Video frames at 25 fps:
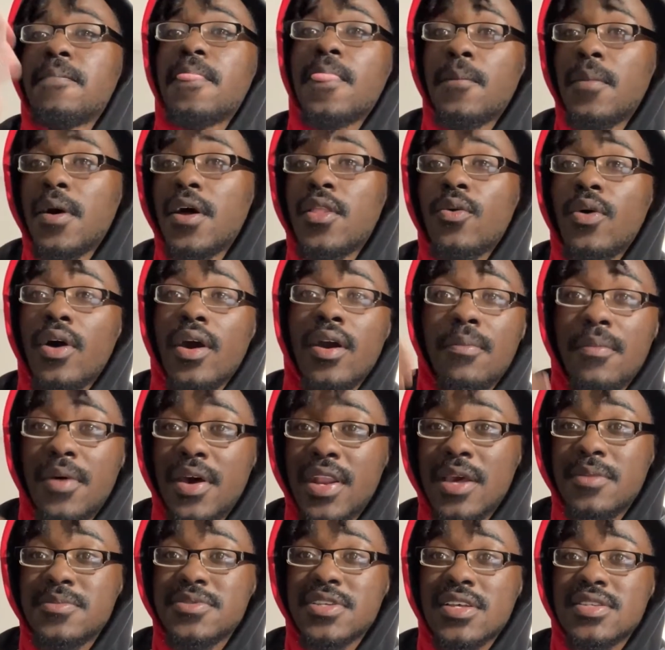By the way, my
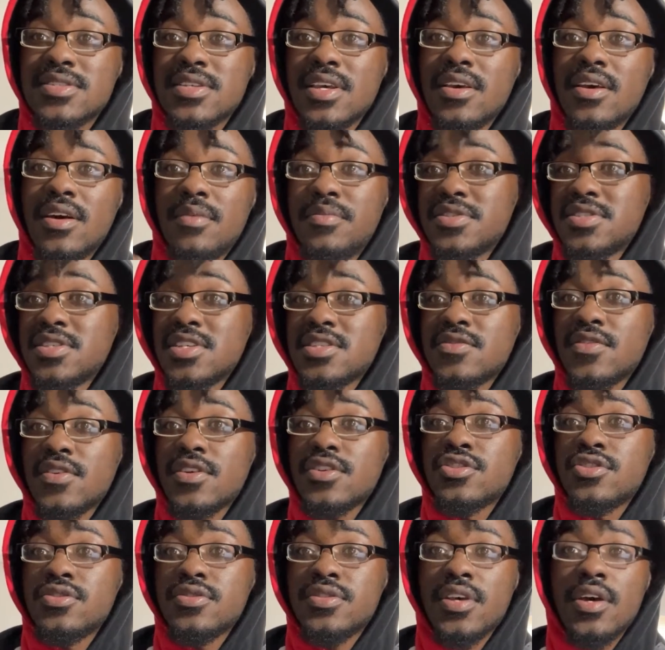name is Isaiah. I'm a six-figure
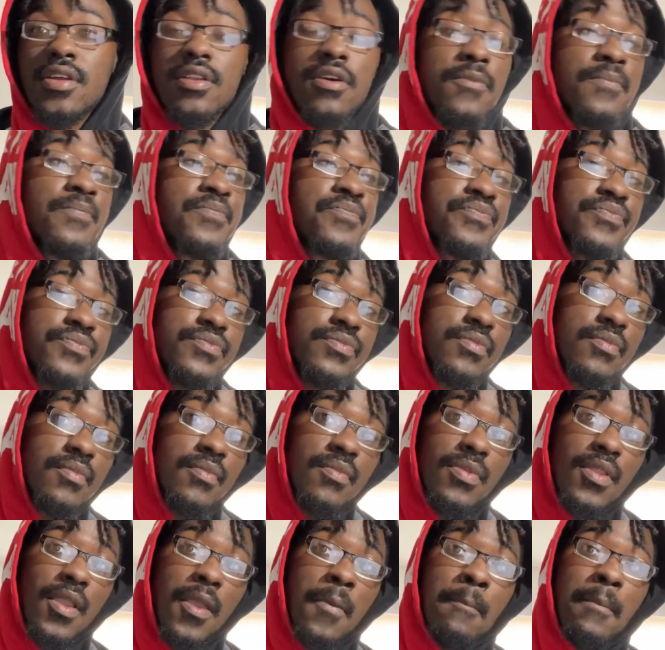shoe seller.
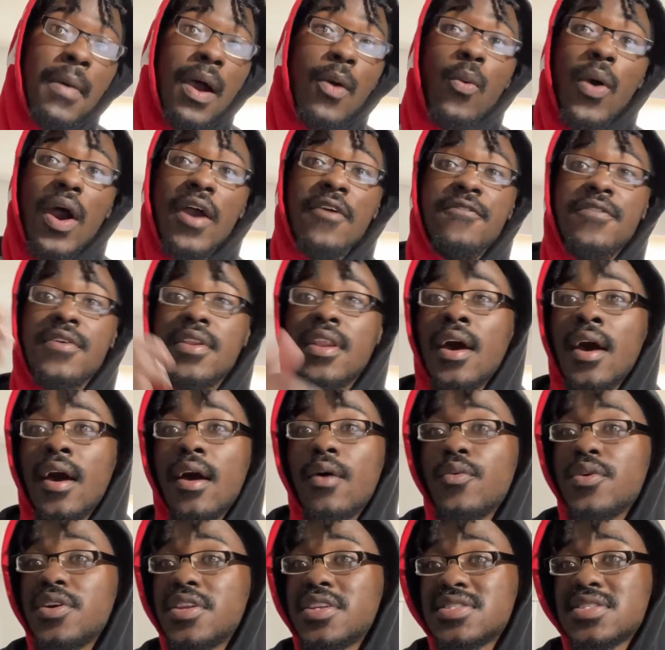My wife and I,
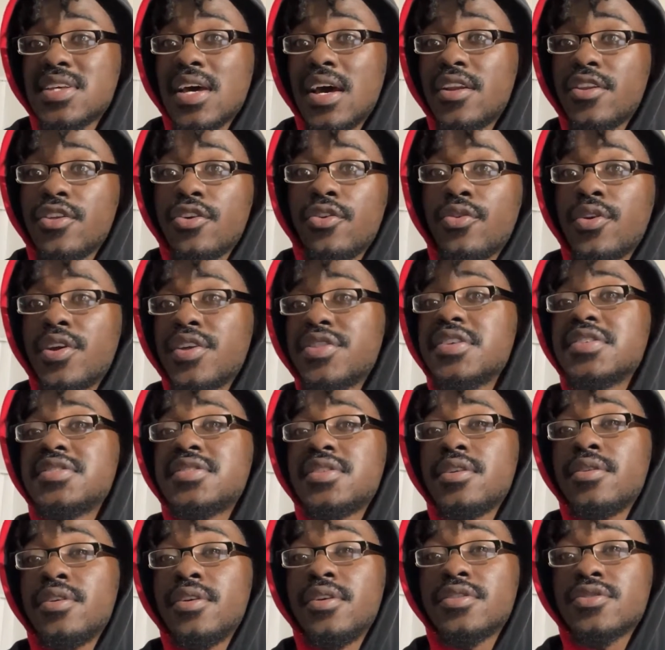we decided to create this
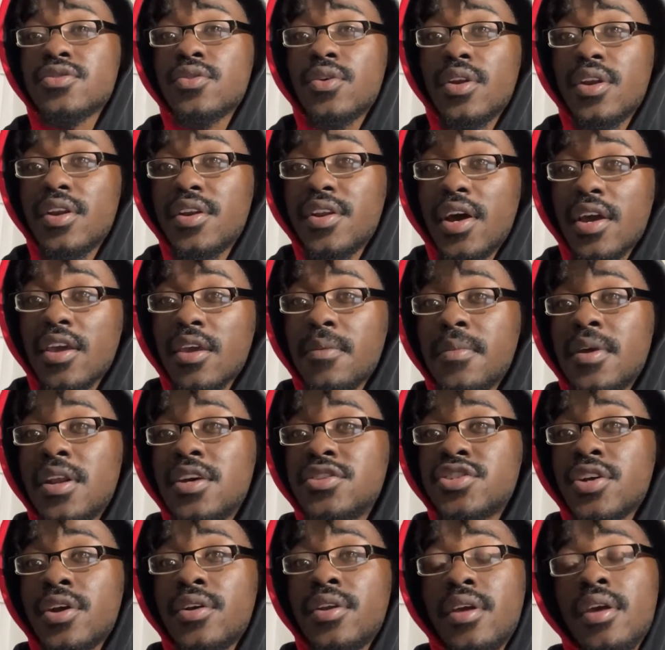series in order to document our
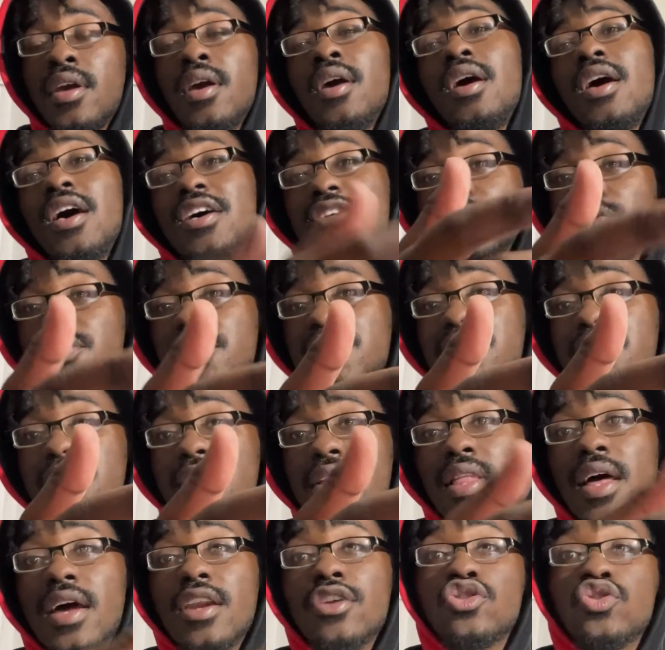journey as we ascend a
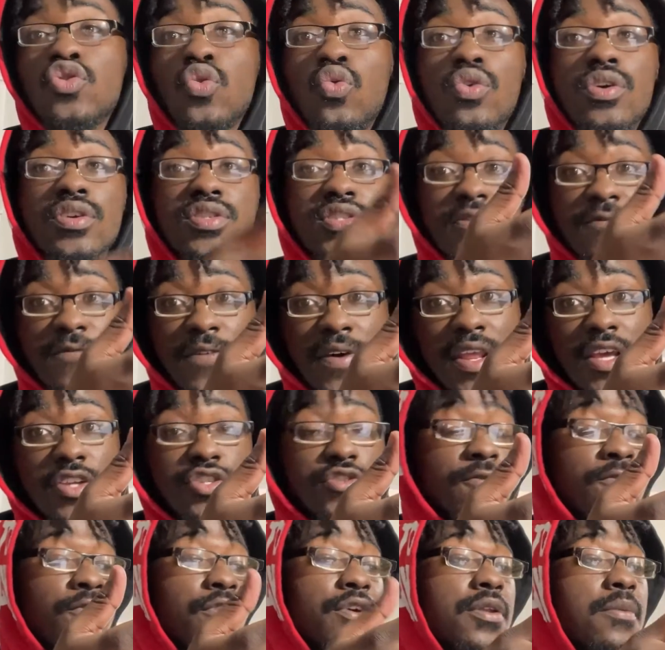ladder towards financial
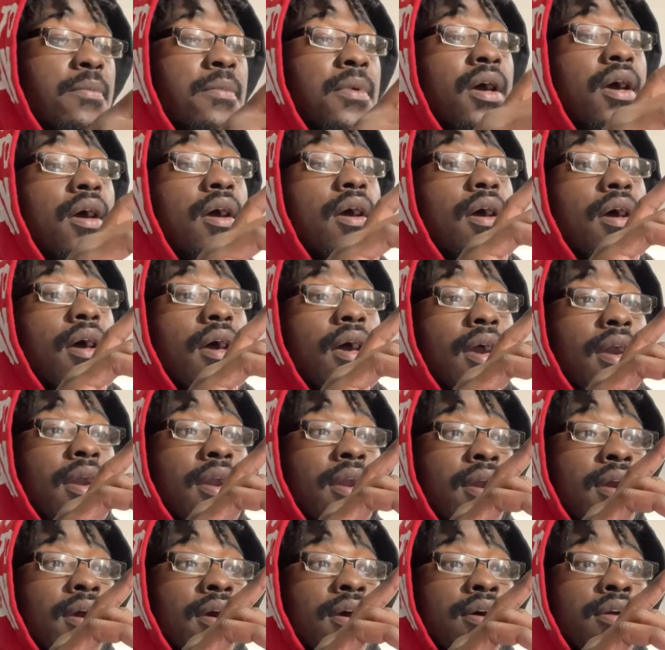freedom.
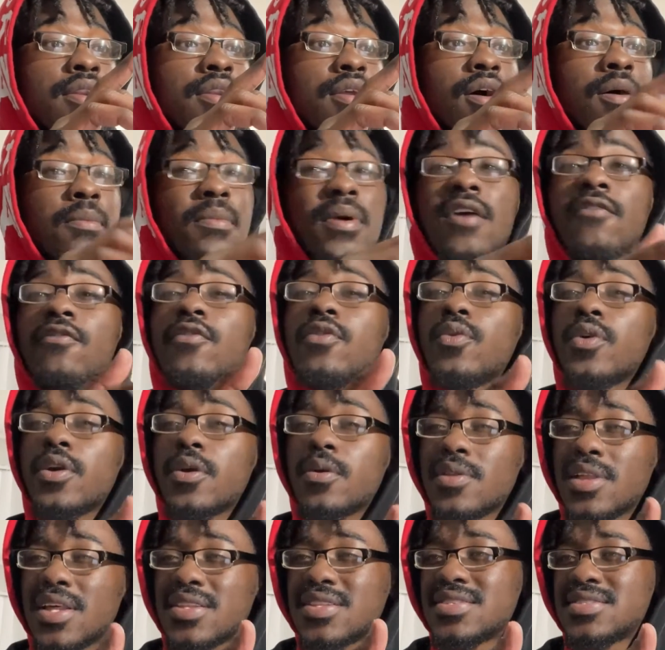And every week
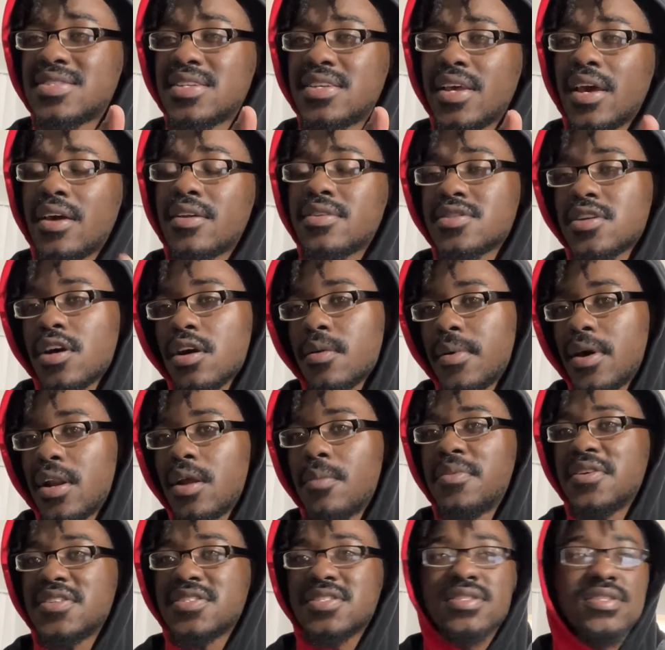we like to sit down and talk about our
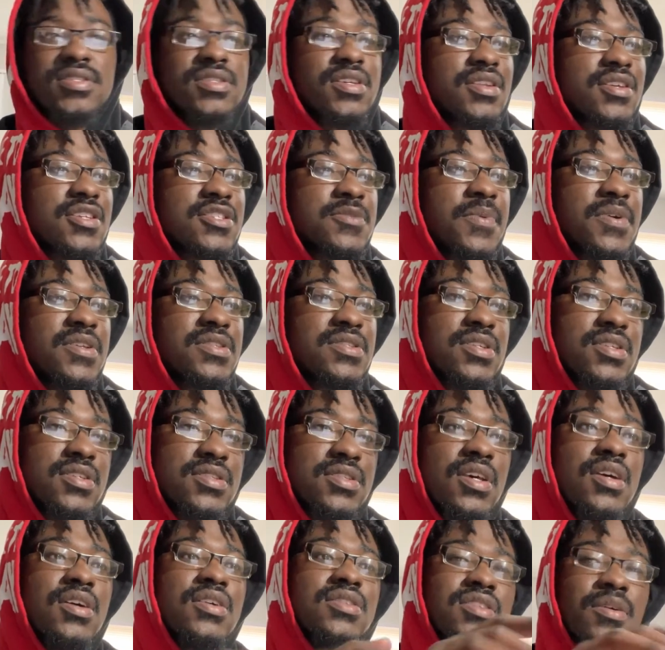business and expenses
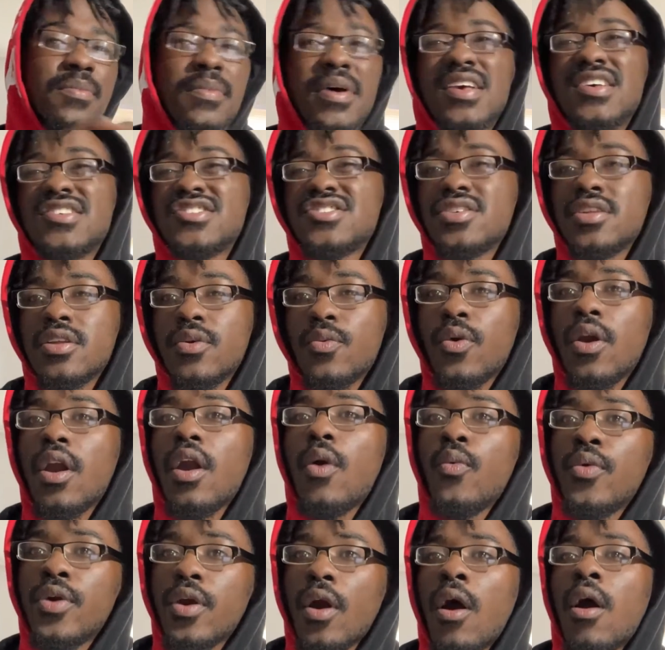to make sure that
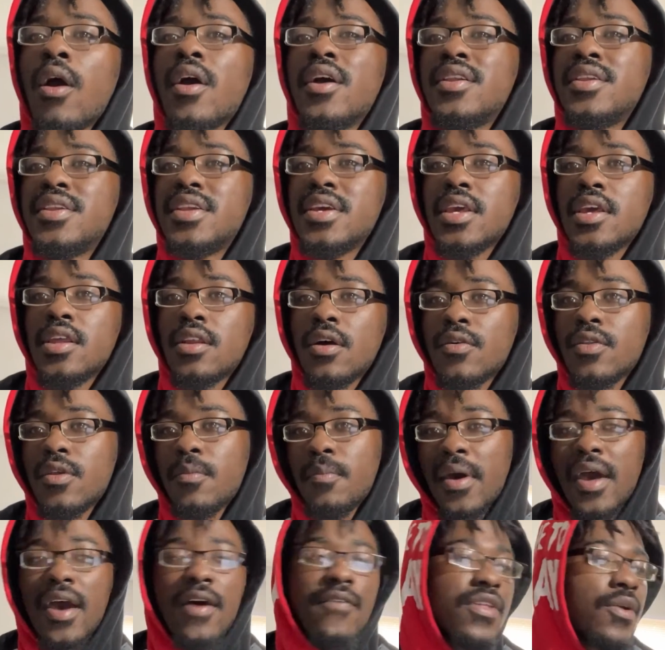we are indeed on the
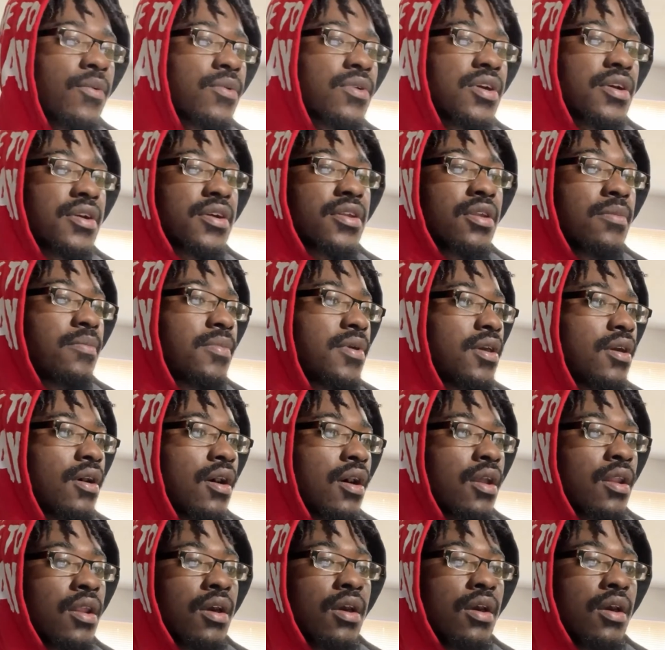path that we're looking to be on.